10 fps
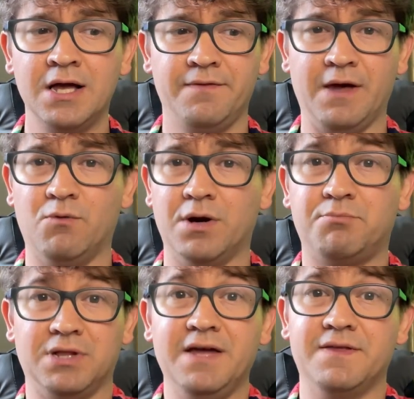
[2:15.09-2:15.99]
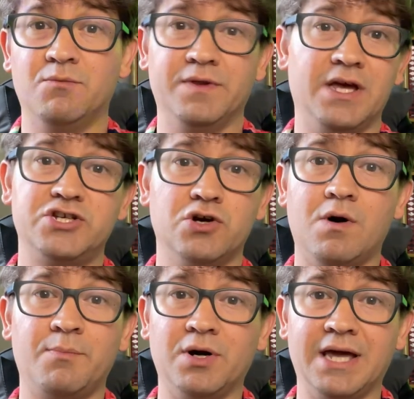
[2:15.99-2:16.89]
They want to play them when they show
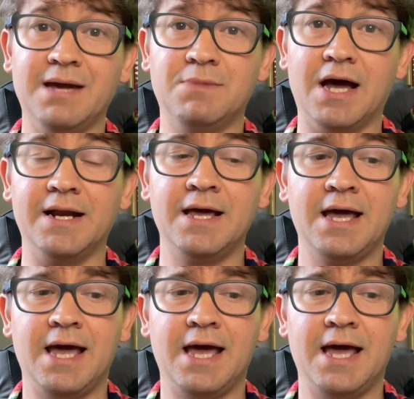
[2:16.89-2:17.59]
up on game night.